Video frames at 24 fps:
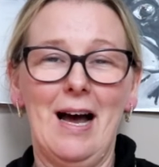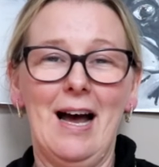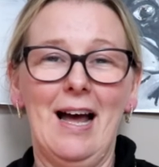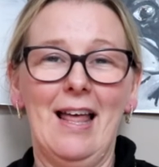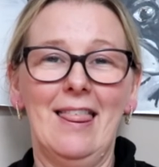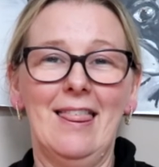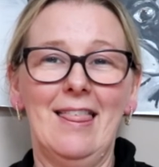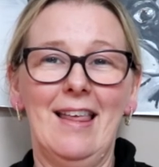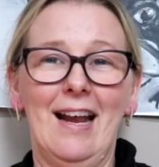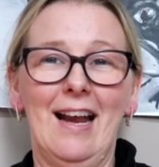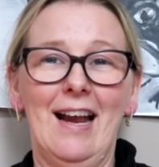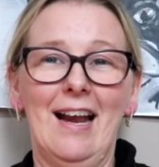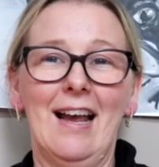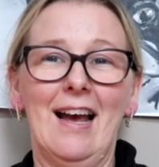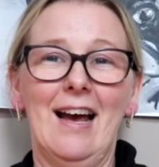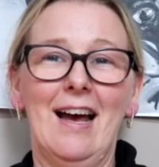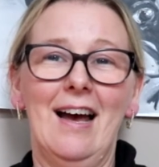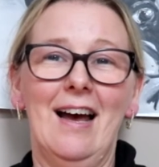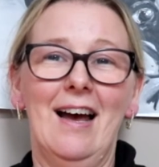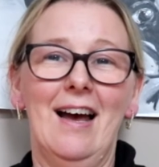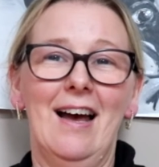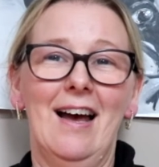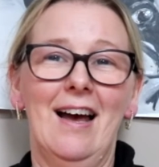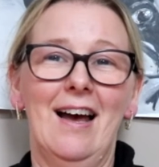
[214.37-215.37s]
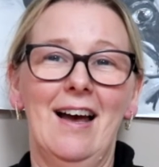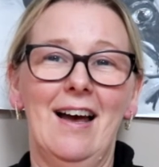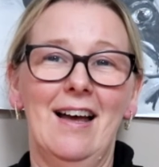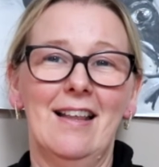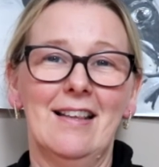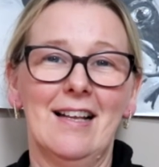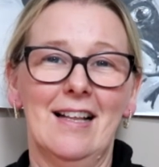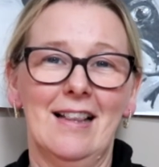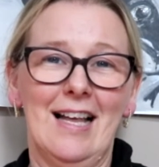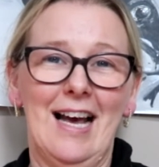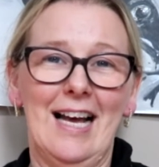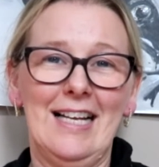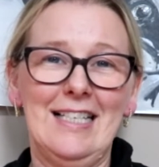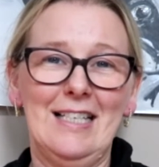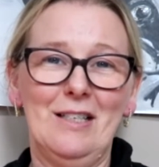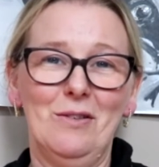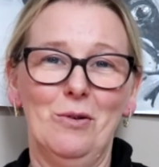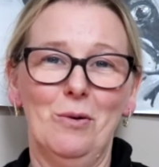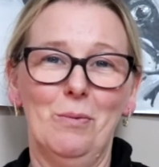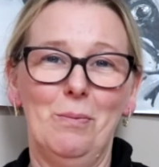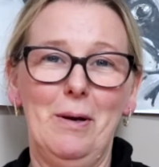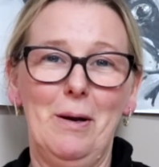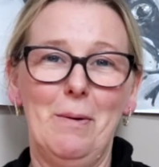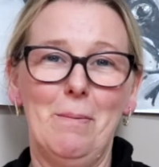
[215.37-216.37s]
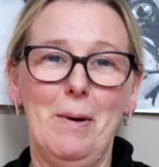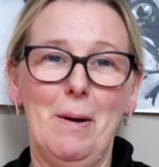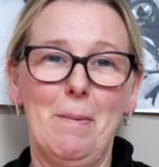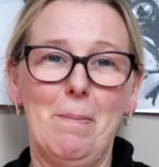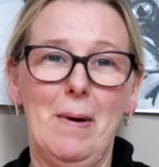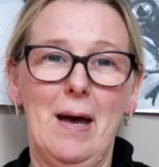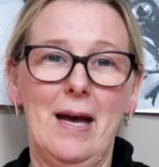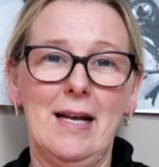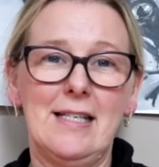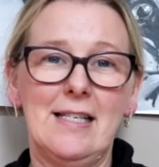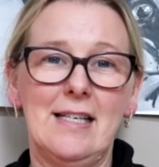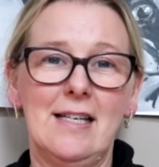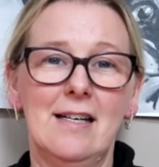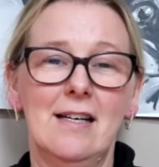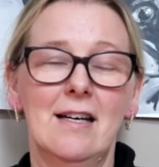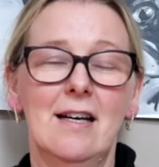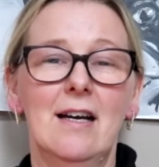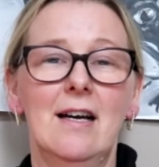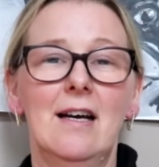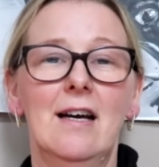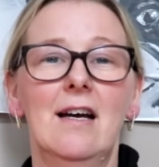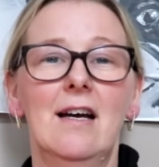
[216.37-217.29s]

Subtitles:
I think the lighting will be a bit better.